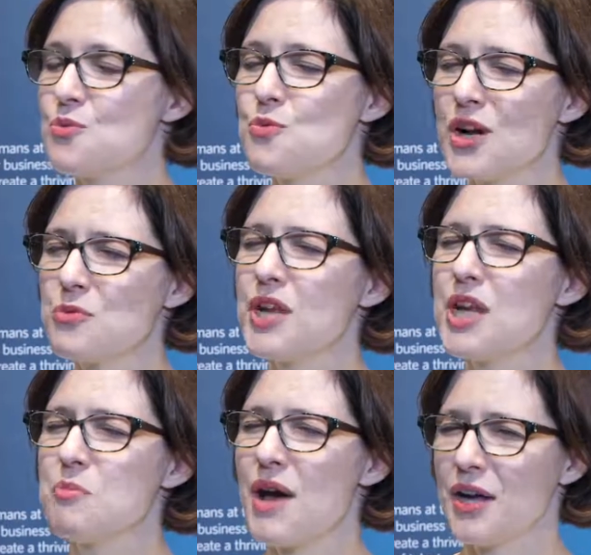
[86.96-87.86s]
what
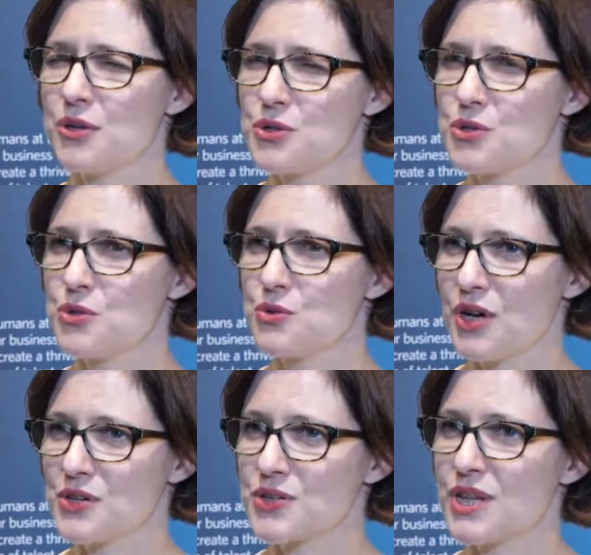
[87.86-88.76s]
really matters
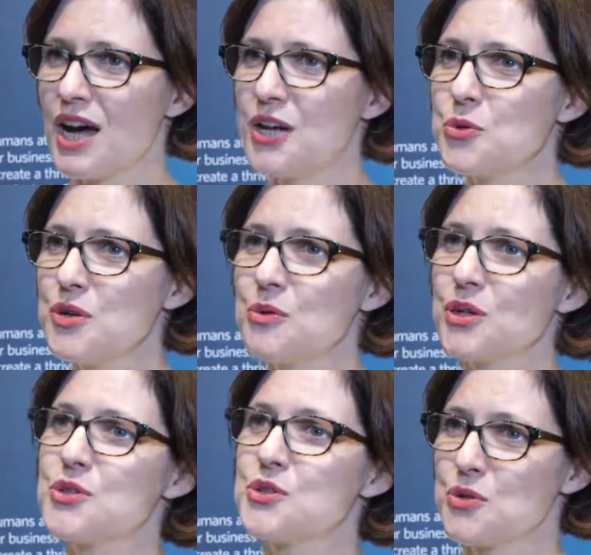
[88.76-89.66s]
to us? How do we
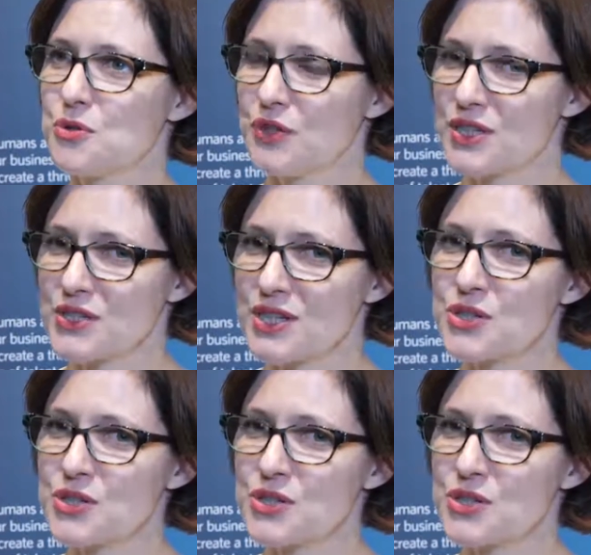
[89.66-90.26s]
want to do this?